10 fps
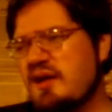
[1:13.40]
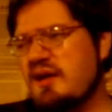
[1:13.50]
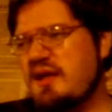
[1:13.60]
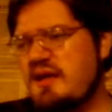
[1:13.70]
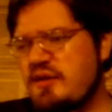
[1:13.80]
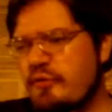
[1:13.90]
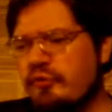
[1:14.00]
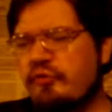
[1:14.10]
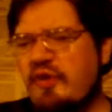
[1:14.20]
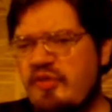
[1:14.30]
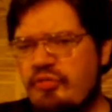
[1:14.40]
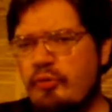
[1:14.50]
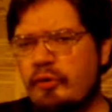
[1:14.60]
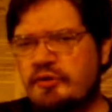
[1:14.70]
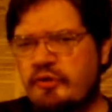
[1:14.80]
he uses a
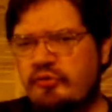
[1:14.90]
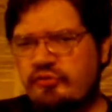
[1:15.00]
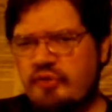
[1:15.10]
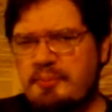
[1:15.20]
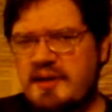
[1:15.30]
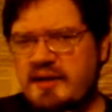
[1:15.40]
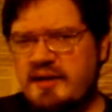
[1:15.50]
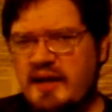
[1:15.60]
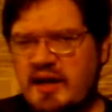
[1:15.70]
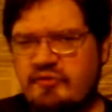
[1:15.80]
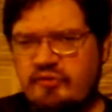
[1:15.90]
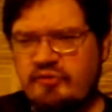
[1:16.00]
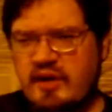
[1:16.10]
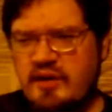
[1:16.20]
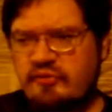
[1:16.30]
thought-stopping
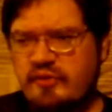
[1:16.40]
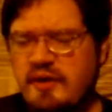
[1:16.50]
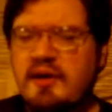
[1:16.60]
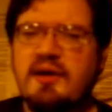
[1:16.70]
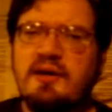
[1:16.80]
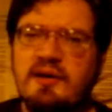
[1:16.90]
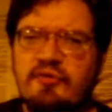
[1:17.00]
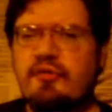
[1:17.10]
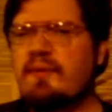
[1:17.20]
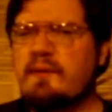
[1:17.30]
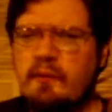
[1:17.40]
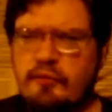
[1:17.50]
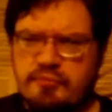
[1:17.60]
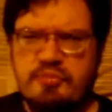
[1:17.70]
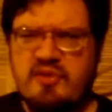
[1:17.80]
exercise. It's called the
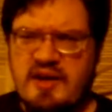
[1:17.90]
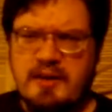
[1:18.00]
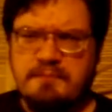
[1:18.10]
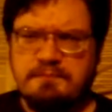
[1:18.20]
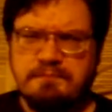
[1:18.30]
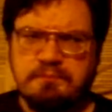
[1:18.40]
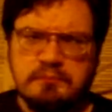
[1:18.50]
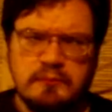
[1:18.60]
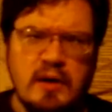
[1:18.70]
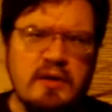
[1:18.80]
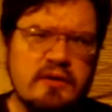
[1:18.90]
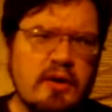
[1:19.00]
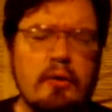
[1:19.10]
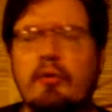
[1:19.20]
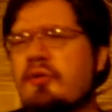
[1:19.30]
Lord's Prayer.
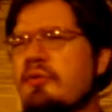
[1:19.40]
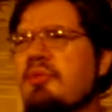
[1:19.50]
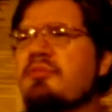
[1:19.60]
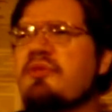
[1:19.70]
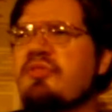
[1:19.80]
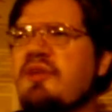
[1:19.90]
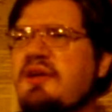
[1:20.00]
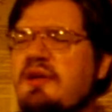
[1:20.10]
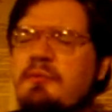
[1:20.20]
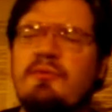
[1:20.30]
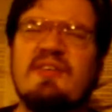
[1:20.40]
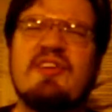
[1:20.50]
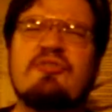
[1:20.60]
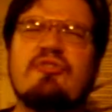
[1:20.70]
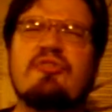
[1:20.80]
Oh, you're probably thinking, well,
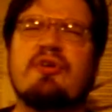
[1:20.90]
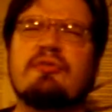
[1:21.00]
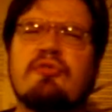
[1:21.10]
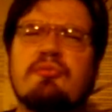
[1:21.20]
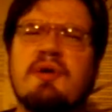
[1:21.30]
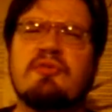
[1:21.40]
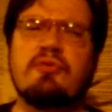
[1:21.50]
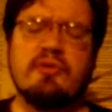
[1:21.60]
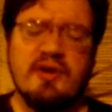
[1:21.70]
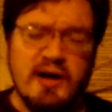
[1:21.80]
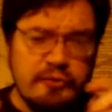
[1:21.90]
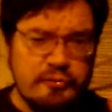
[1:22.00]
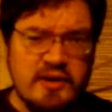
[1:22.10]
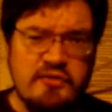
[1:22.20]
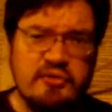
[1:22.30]
that's just not respectful. I was
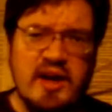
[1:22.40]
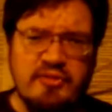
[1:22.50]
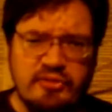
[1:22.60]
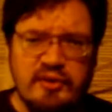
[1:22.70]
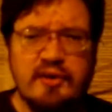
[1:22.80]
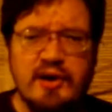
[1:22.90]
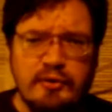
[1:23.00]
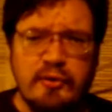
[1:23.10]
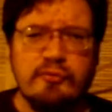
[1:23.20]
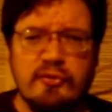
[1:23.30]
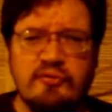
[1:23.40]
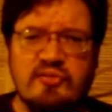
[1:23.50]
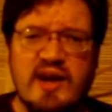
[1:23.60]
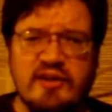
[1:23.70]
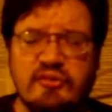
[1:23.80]
raised Catholic. I know for a
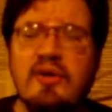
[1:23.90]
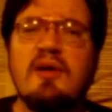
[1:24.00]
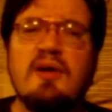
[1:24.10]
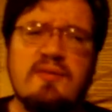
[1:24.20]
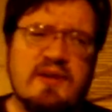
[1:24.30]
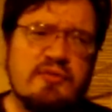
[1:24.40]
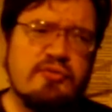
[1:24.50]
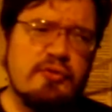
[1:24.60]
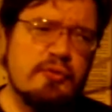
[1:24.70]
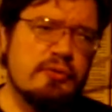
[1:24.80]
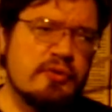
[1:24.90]
fact that if you